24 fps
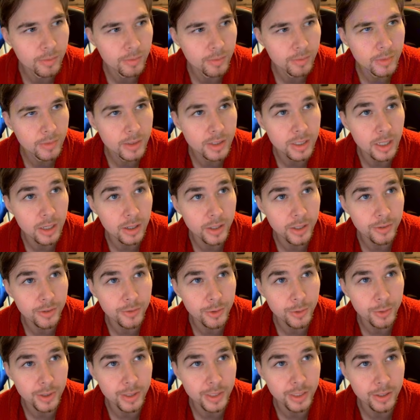Sorry if
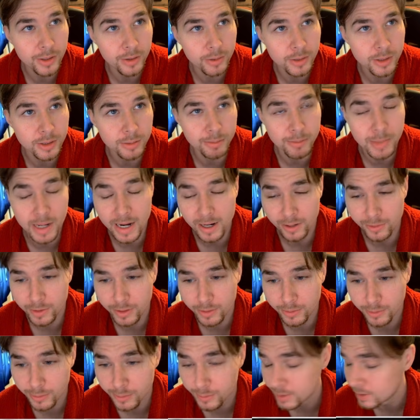you can hear some
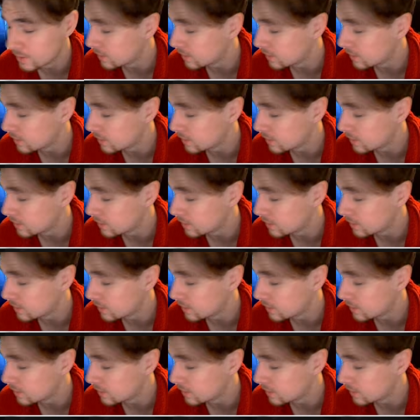background noise.